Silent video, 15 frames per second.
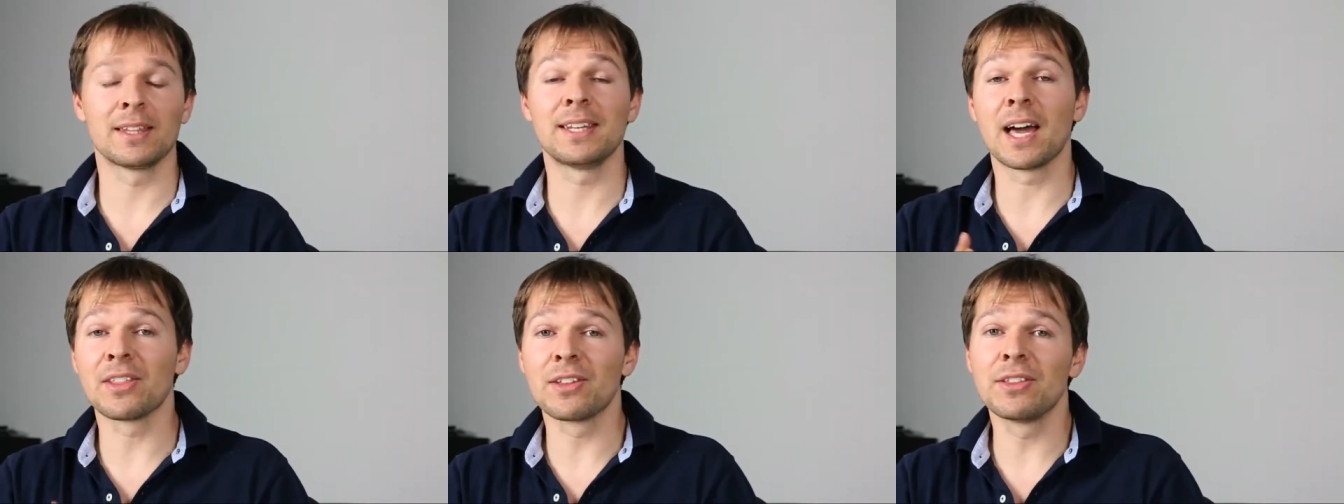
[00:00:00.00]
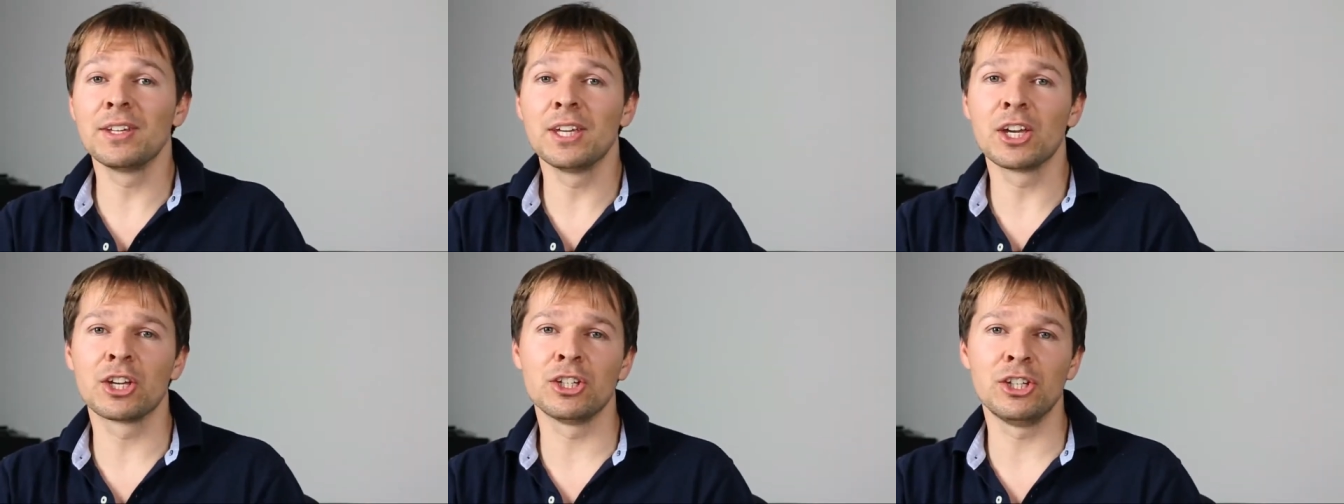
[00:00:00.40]
The other
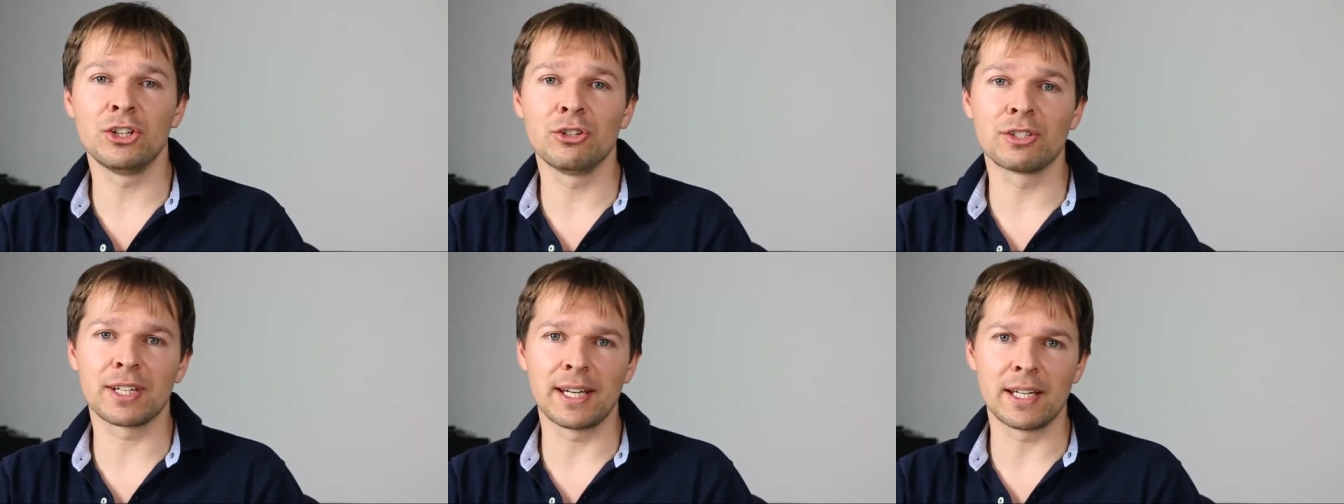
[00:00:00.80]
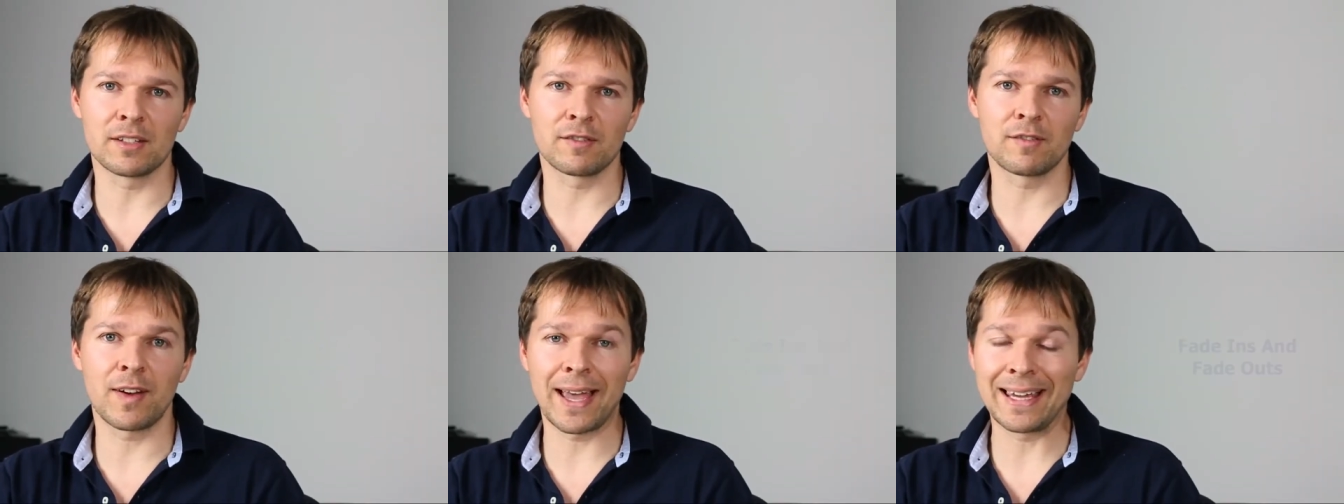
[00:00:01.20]
thing you can use
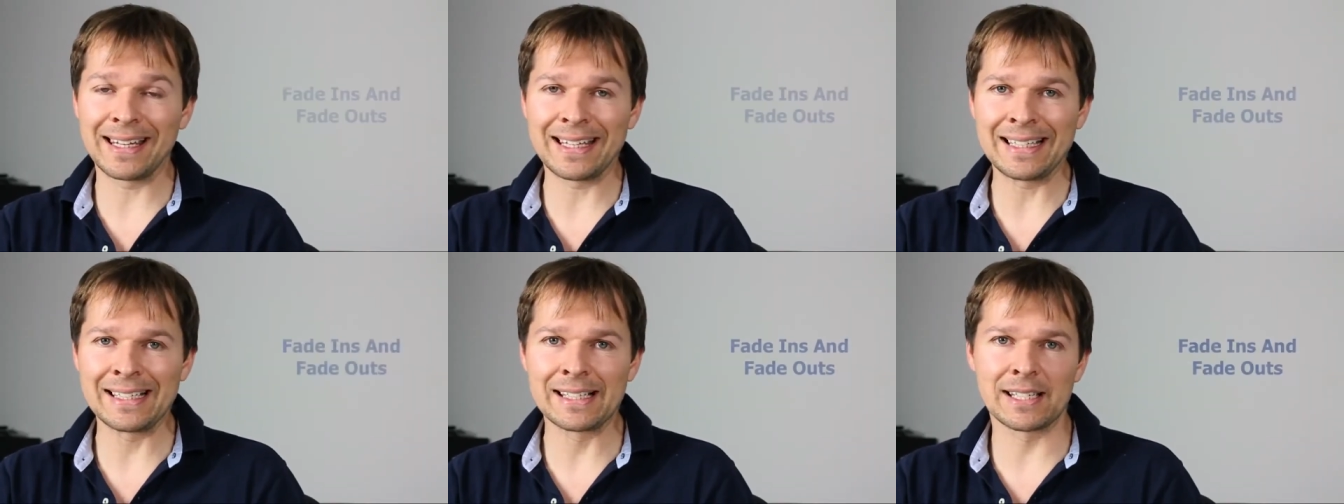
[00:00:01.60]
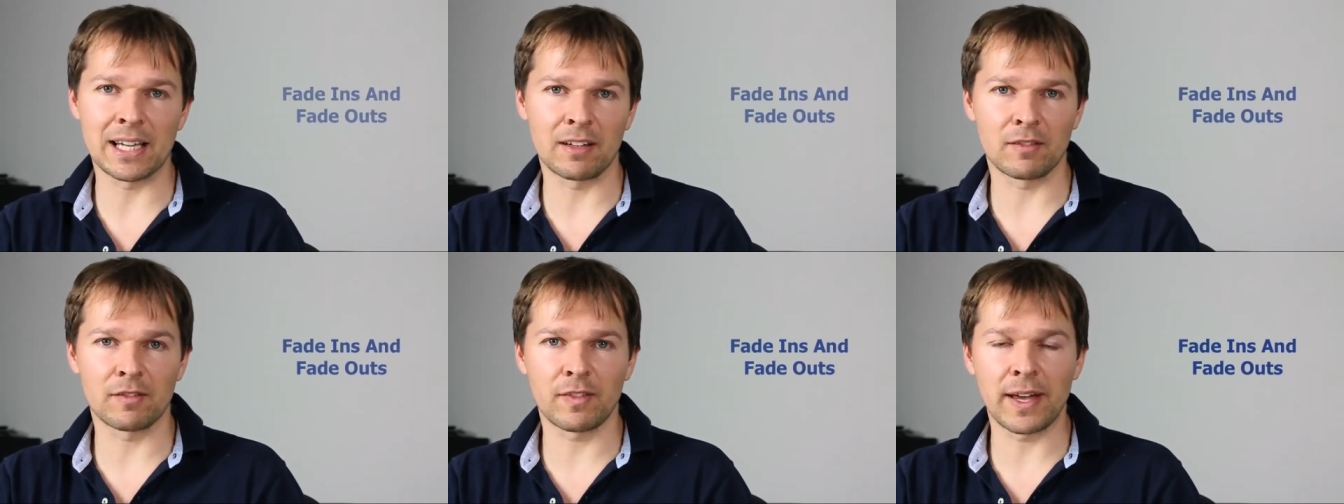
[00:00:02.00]
is fade
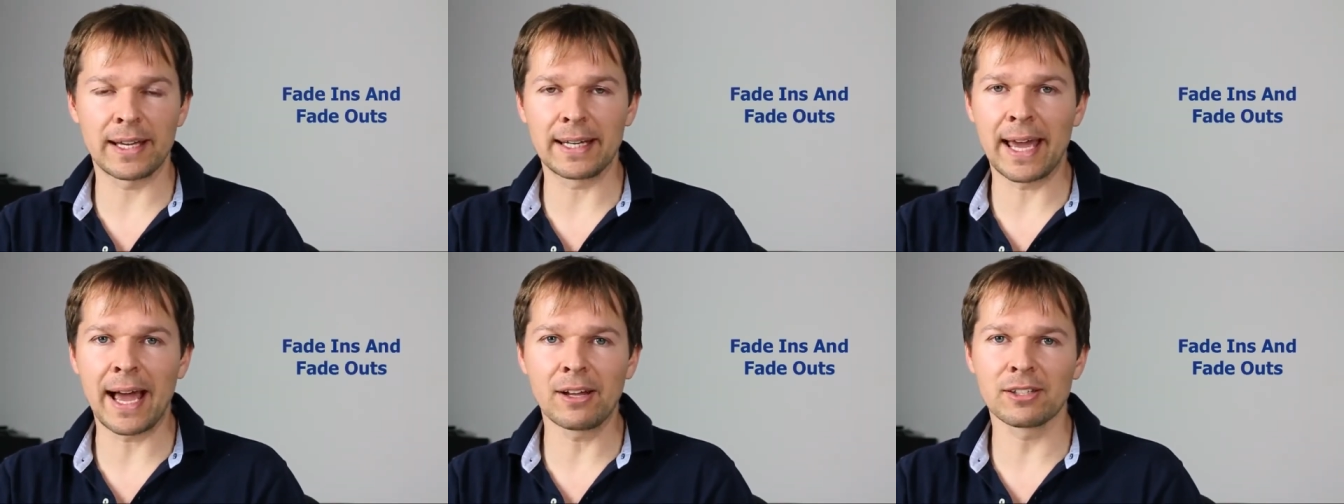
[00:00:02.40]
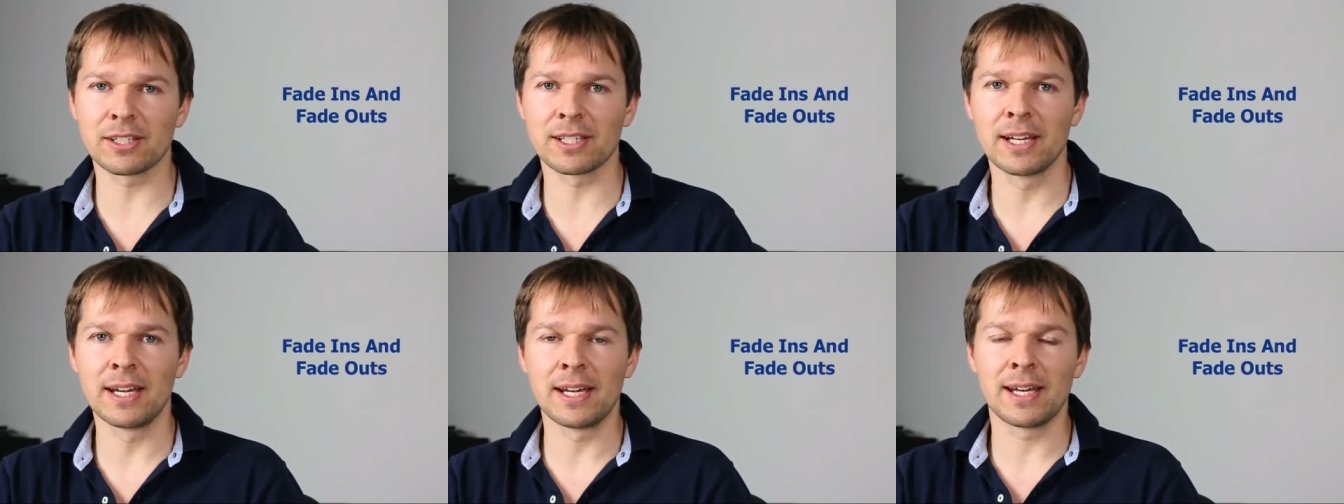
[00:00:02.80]
ins and fade
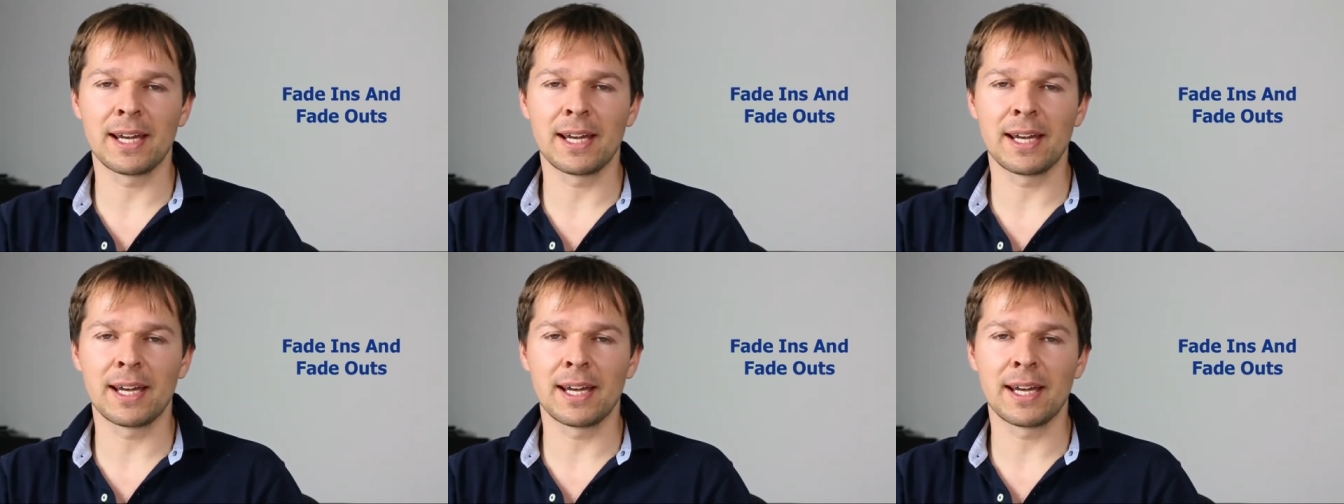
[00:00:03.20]
outs.